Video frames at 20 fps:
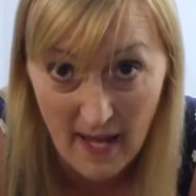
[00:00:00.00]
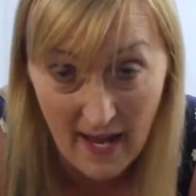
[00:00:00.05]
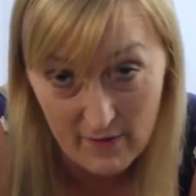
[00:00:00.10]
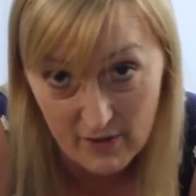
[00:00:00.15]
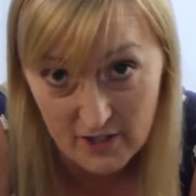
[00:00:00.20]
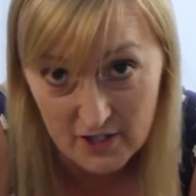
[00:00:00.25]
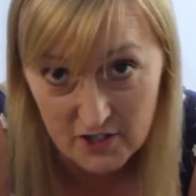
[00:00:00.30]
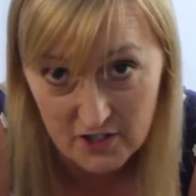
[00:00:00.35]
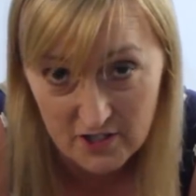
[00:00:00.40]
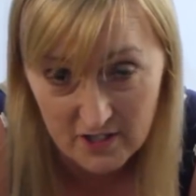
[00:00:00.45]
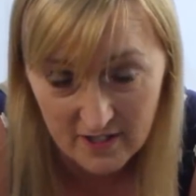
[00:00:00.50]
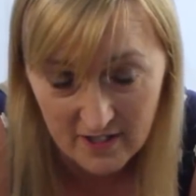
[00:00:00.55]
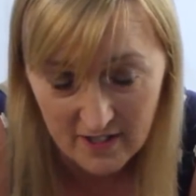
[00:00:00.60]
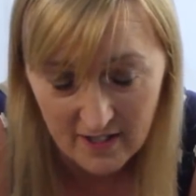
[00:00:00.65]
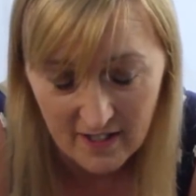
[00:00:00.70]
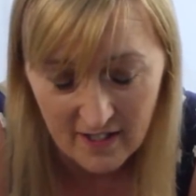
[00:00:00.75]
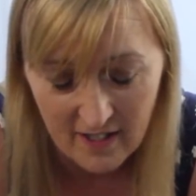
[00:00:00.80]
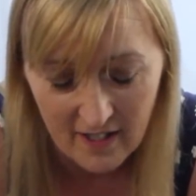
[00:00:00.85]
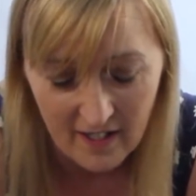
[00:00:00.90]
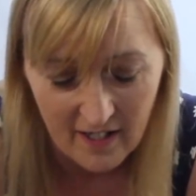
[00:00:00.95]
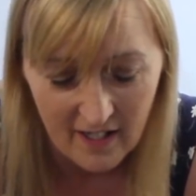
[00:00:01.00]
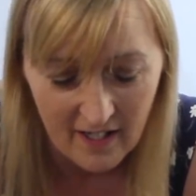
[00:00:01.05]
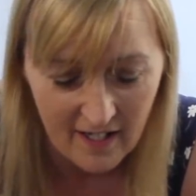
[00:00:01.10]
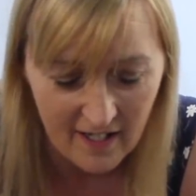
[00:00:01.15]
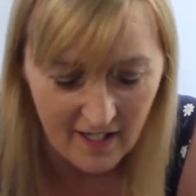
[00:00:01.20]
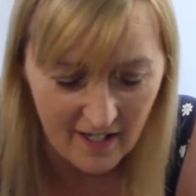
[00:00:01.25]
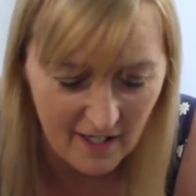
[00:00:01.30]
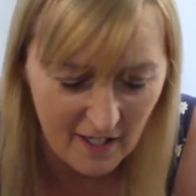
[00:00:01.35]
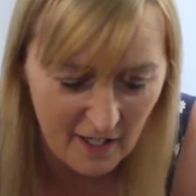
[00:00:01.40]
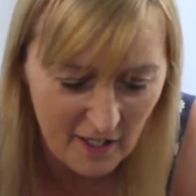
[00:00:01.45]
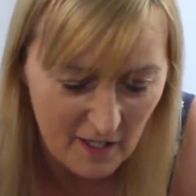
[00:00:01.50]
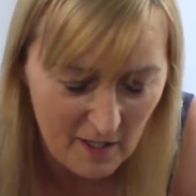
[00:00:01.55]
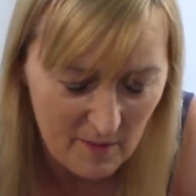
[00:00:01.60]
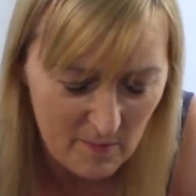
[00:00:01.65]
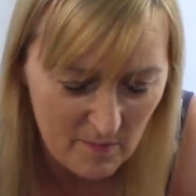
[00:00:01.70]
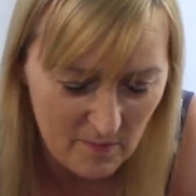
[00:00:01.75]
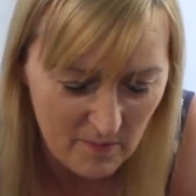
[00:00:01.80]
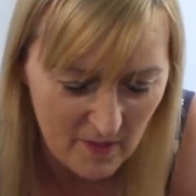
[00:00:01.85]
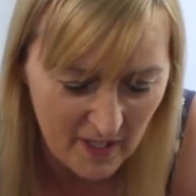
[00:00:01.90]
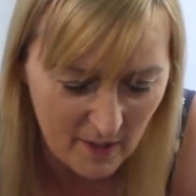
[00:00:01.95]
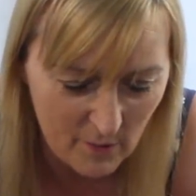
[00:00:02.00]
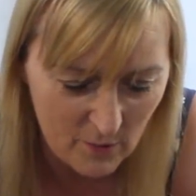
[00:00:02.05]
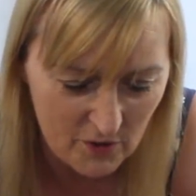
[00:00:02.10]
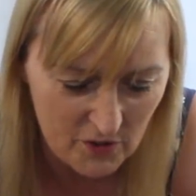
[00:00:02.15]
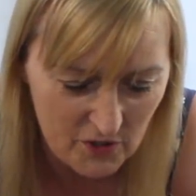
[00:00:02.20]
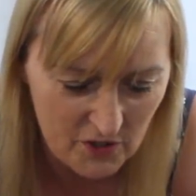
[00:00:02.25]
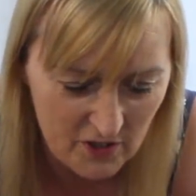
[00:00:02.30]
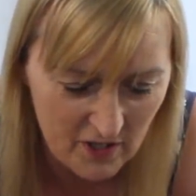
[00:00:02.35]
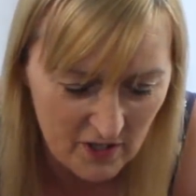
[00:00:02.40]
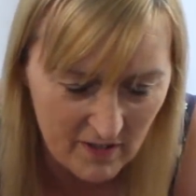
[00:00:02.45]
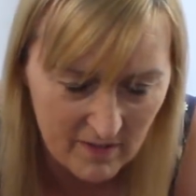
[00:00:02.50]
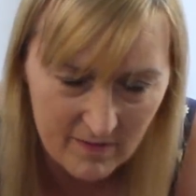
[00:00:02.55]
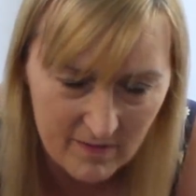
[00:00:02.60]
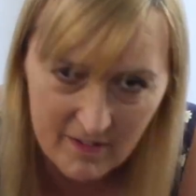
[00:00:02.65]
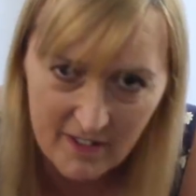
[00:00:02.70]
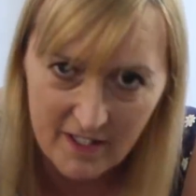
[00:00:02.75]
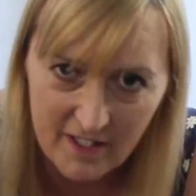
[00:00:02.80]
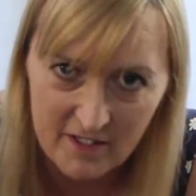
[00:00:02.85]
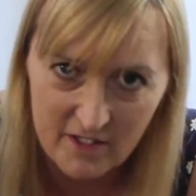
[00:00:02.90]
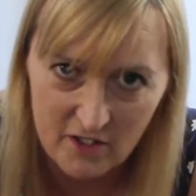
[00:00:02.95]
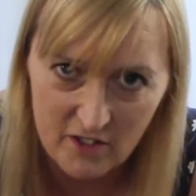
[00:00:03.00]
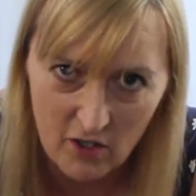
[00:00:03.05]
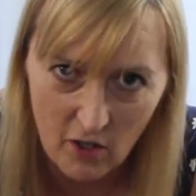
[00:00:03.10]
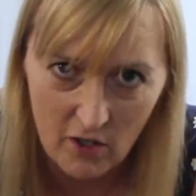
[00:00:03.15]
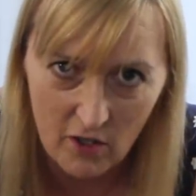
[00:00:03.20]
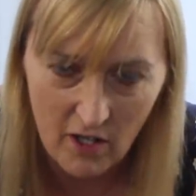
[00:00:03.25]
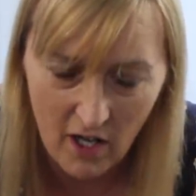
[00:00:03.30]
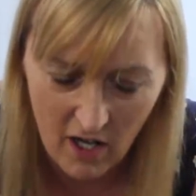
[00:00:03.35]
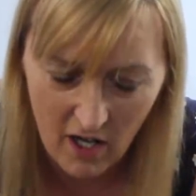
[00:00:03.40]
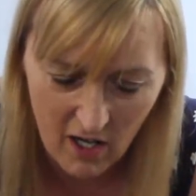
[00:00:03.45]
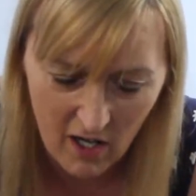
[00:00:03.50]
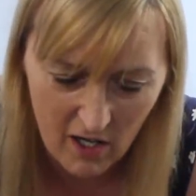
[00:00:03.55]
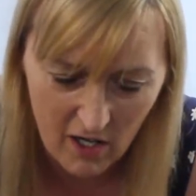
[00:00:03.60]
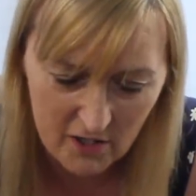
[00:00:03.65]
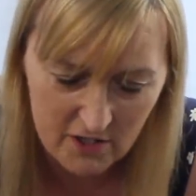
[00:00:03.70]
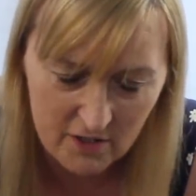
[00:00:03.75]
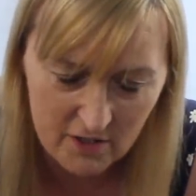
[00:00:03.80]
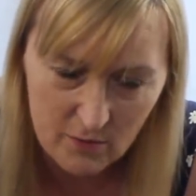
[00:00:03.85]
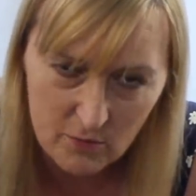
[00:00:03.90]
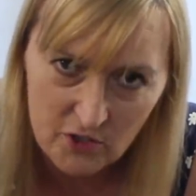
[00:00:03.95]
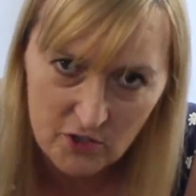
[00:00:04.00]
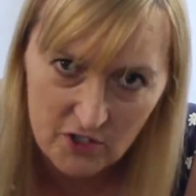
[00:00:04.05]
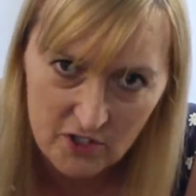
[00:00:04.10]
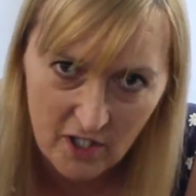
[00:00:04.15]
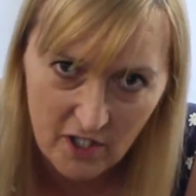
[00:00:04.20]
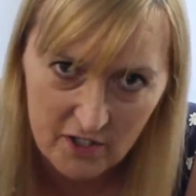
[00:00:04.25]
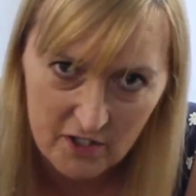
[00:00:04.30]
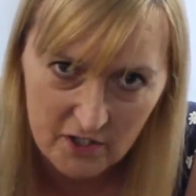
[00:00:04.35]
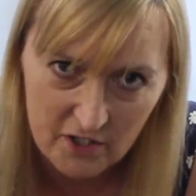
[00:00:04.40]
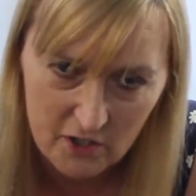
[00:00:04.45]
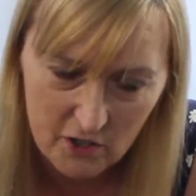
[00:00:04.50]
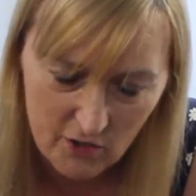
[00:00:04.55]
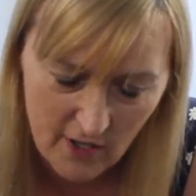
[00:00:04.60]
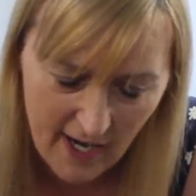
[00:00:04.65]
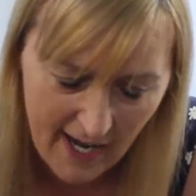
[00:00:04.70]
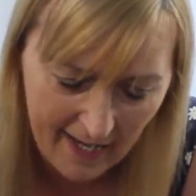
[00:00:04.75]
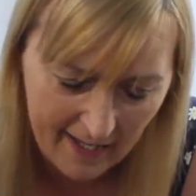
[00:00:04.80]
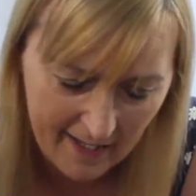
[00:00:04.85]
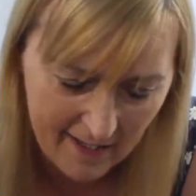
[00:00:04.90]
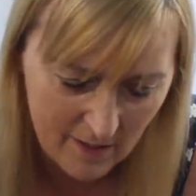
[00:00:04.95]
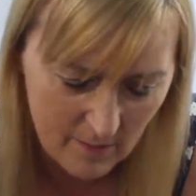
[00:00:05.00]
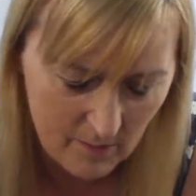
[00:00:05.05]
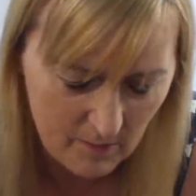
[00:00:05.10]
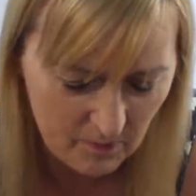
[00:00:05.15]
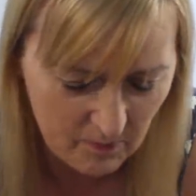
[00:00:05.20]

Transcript: perished. Um, it, was, it had gone hard and it was starting to crack.